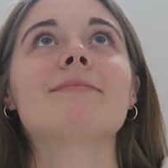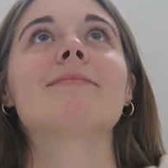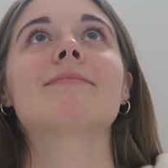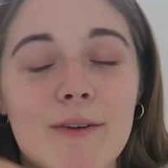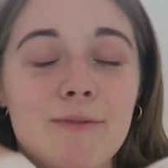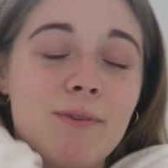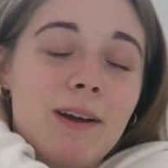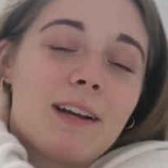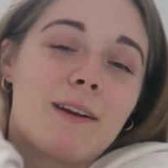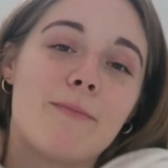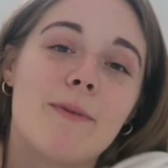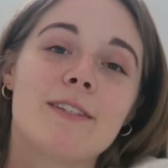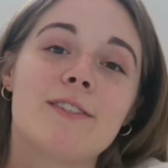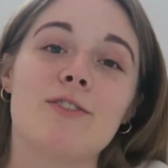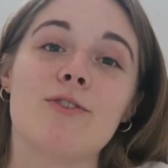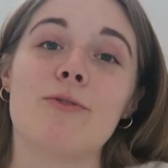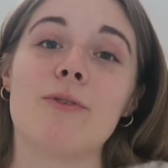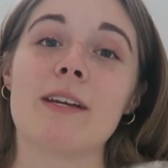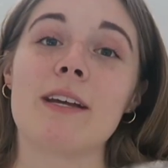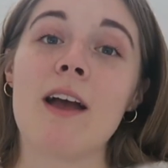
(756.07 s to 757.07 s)
I recommend
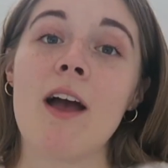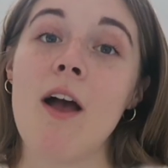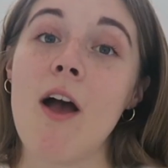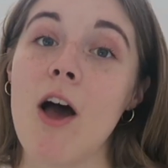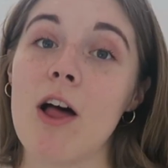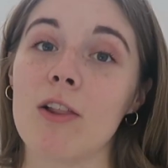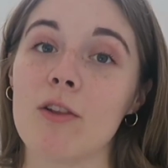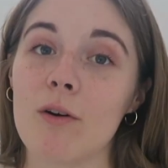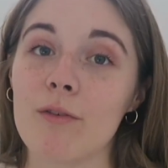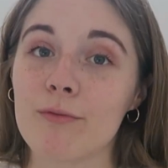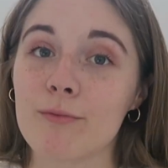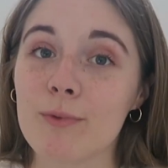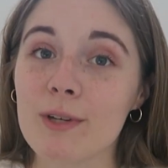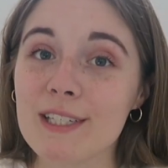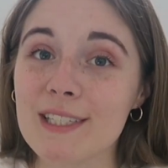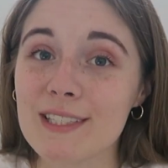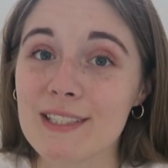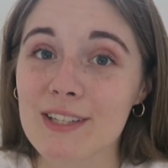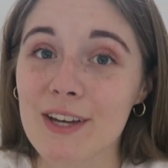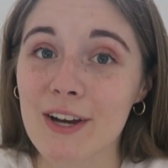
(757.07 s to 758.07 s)
doing a lot of
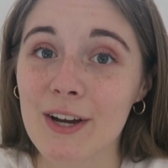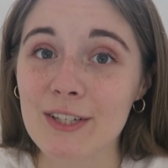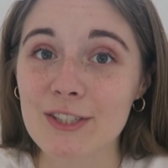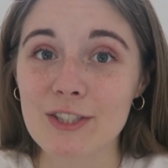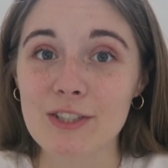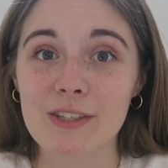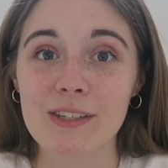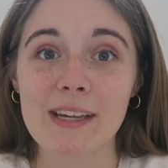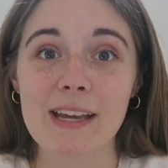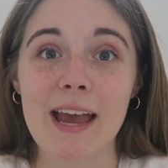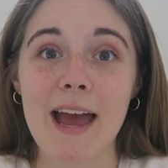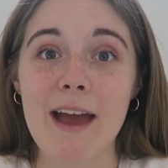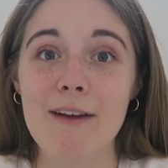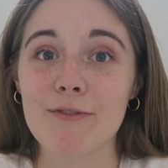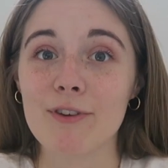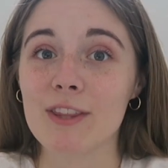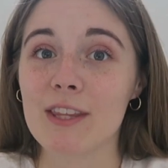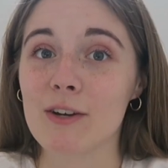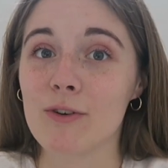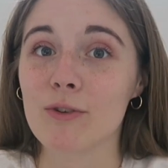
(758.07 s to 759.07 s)
research, looking at
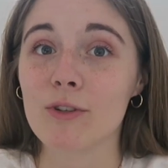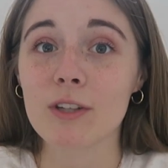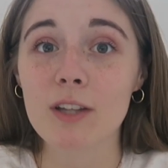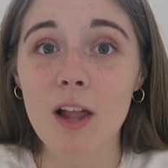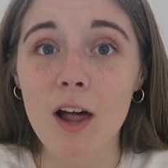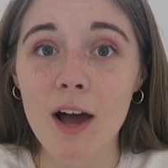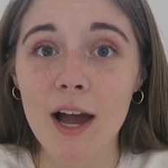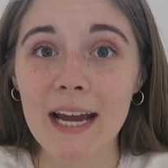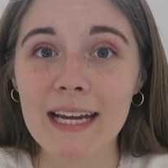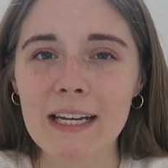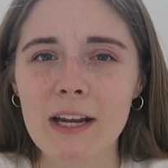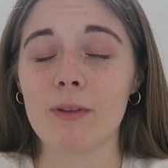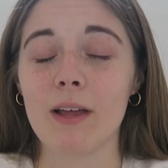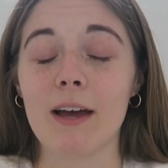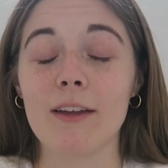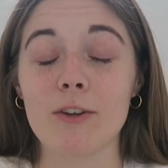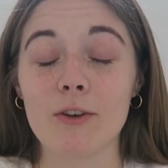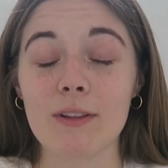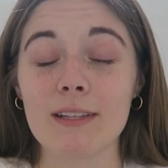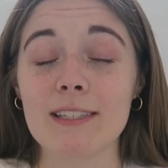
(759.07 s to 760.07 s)
everything online.
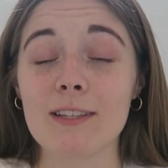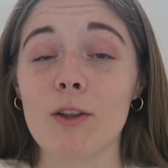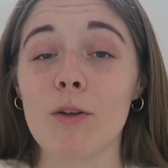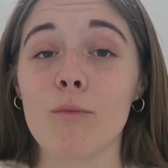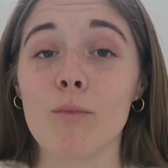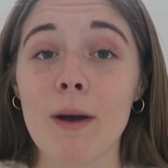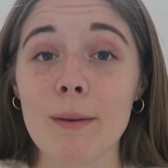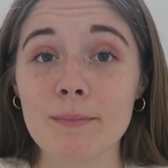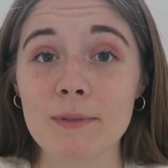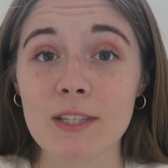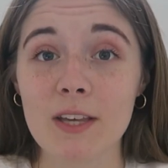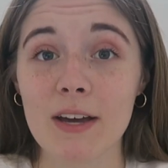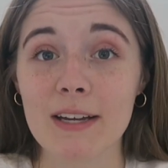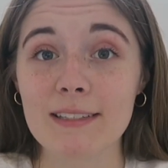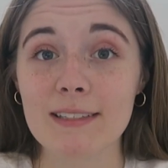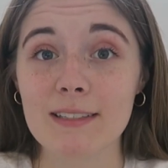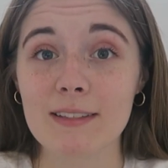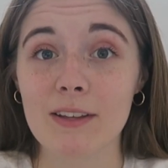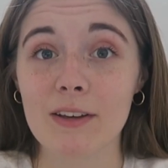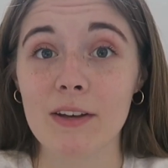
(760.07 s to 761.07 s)
I know there's a lot of
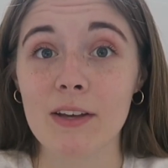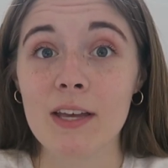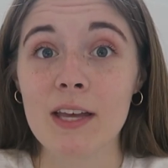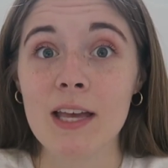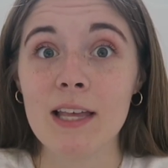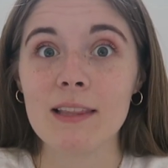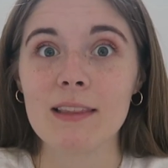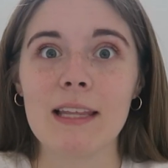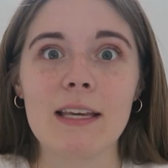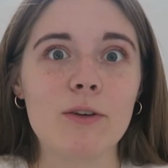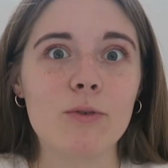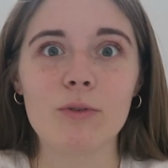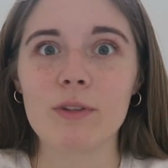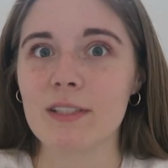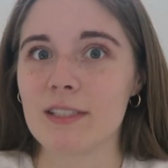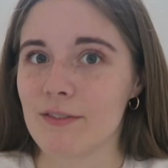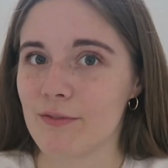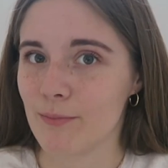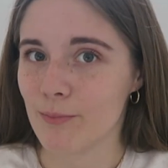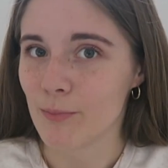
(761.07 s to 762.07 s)
websites that link all
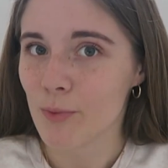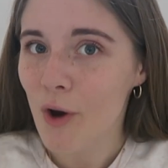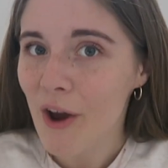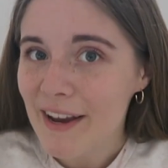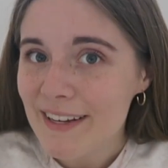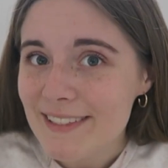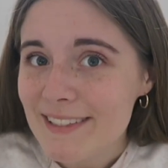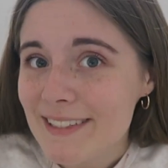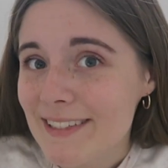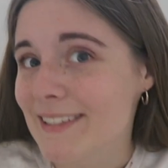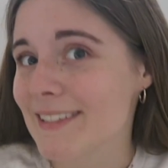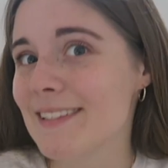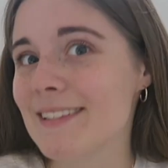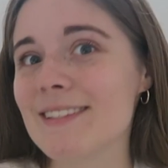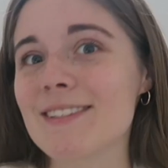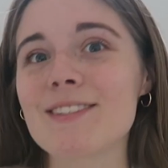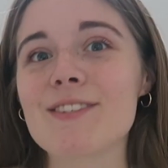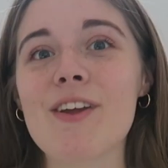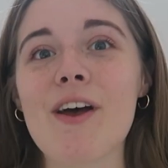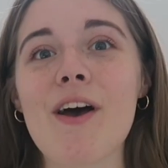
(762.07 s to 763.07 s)
the different prices
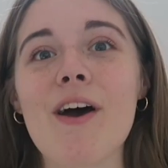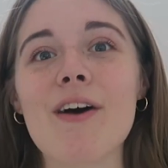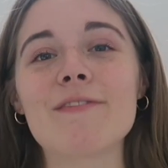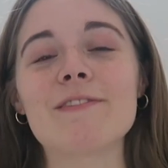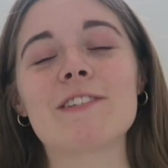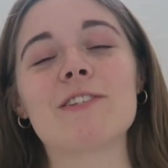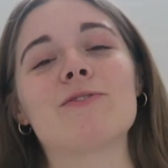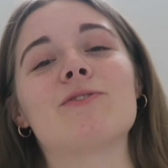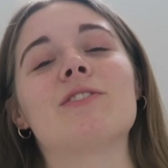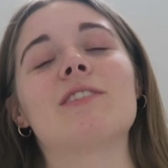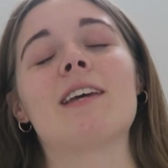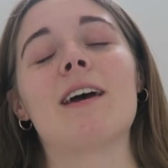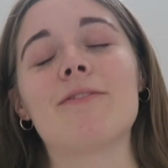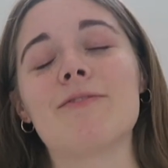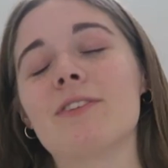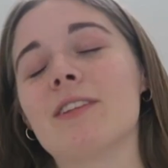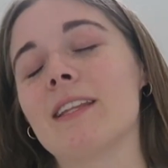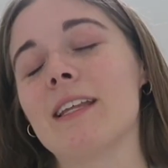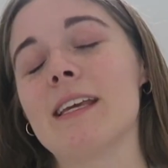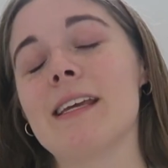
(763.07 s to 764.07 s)
and stuff, so
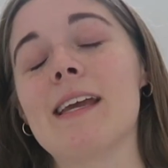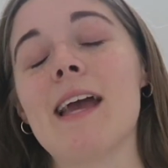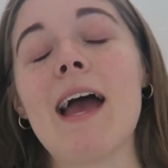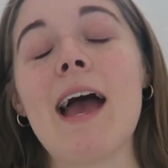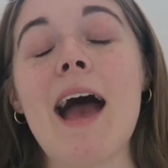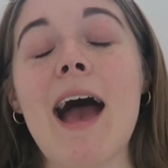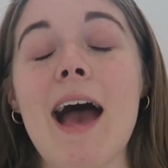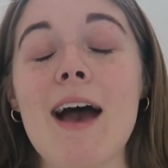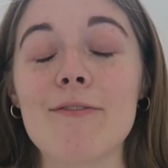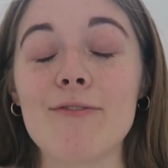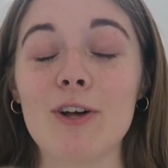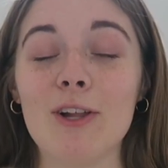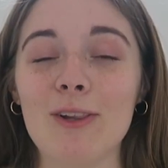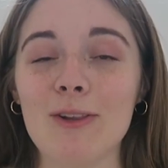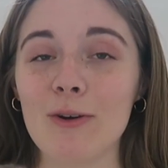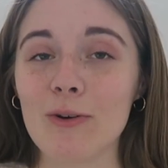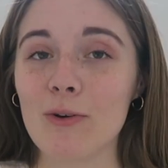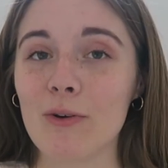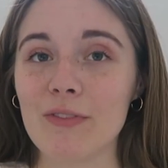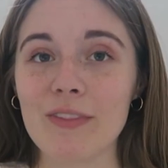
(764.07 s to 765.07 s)
definitely have a
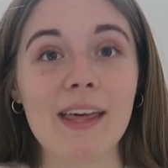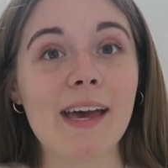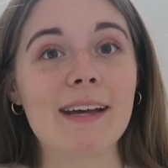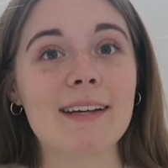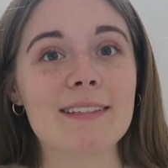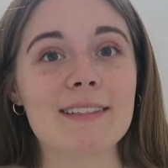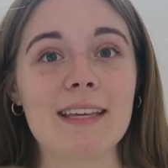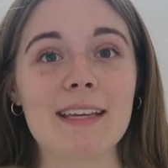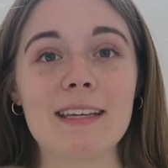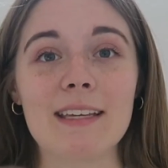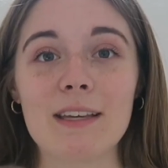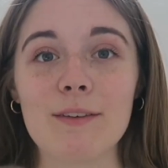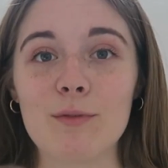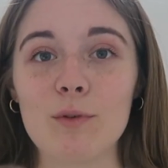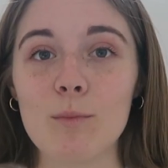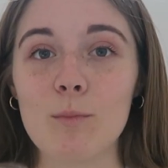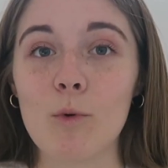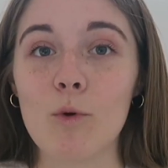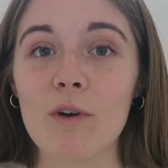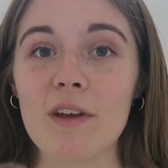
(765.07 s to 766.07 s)
look on there because they can give
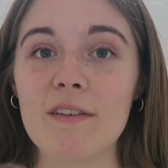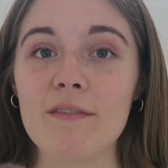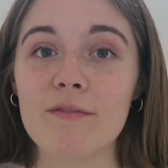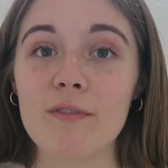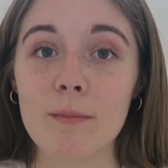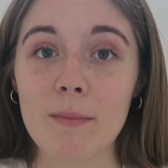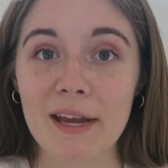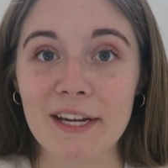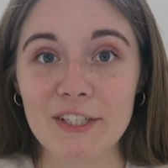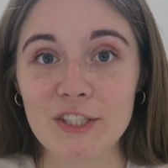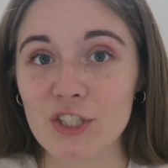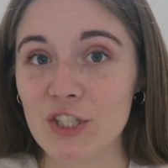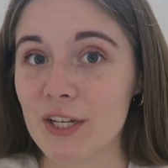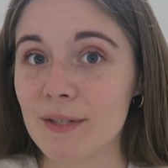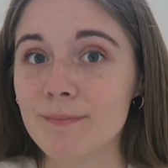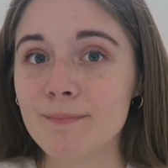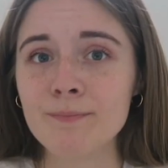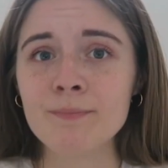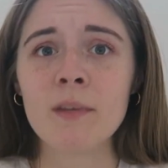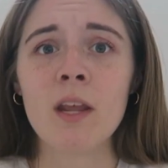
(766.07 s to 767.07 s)
you more
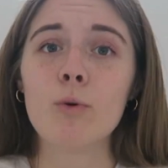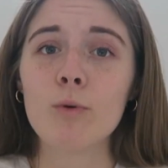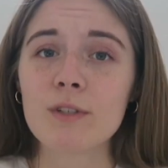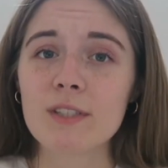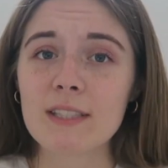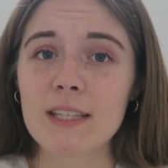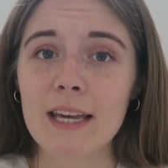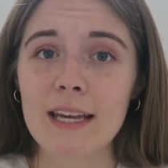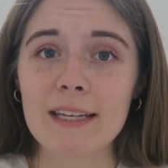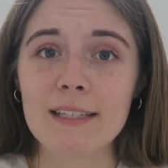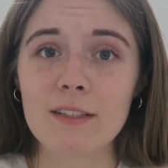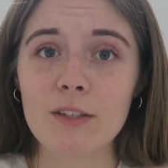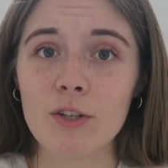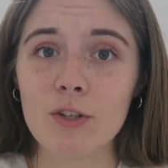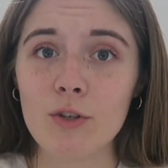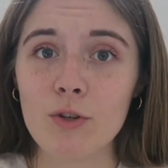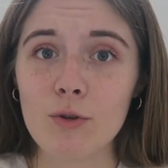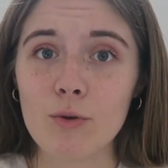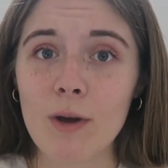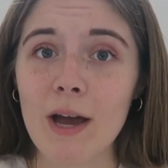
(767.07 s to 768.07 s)
information. Of course, there is a
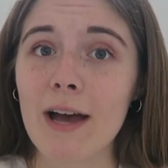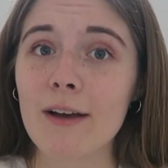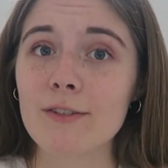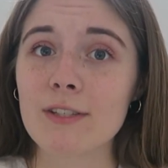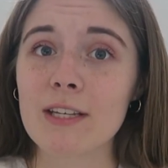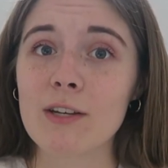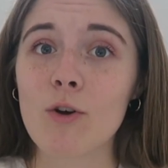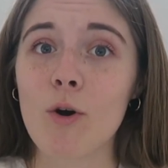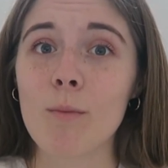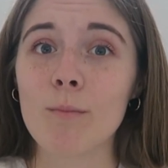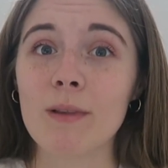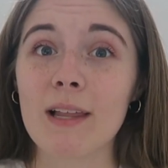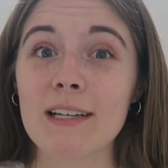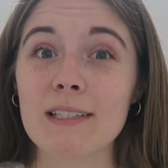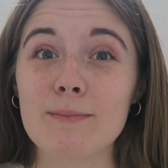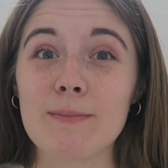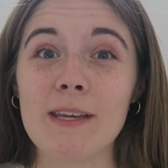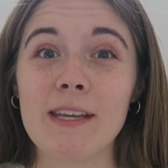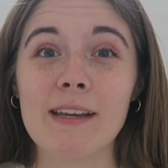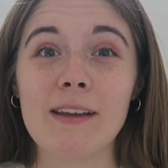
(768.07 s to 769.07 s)
new housing
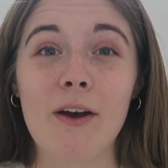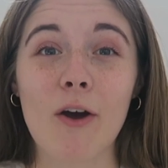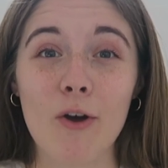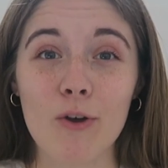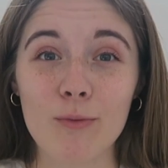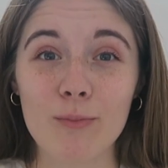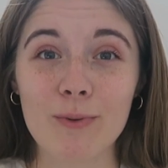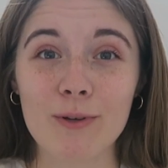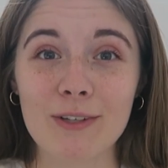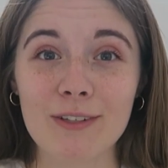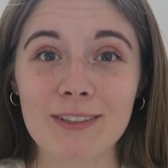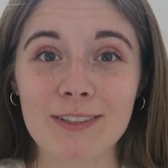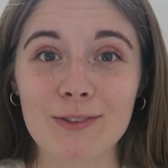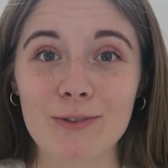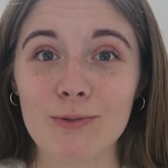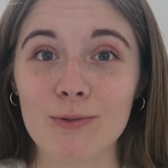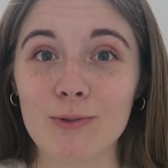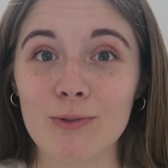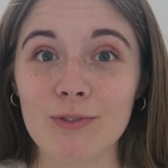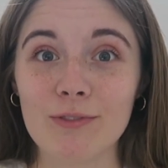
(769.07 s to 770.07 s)
complex being opened
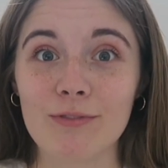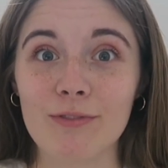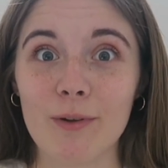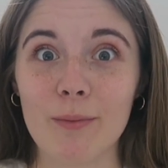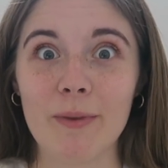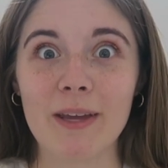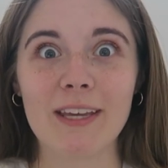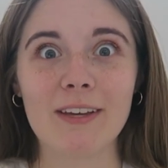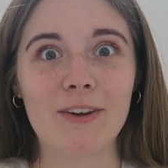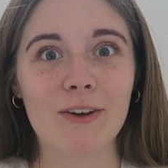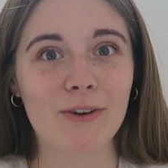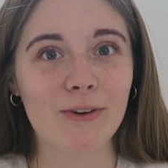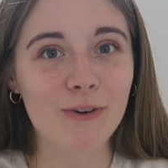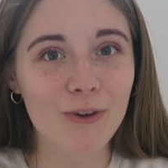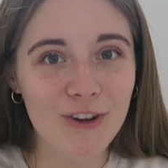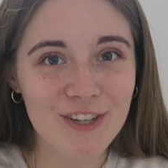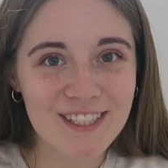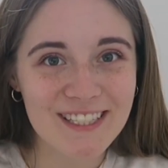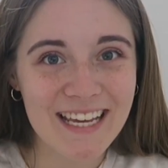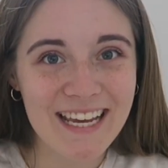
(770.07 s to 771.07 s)
called Flamingo
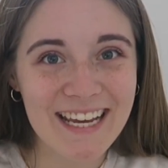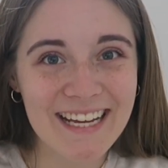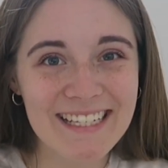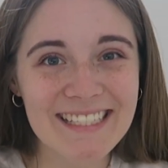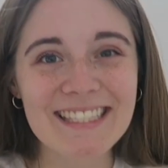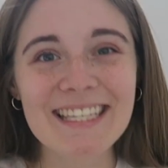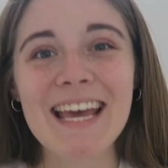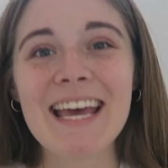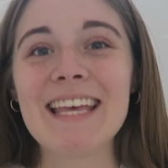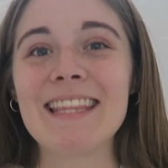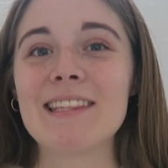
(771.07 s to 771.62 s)
Crossings.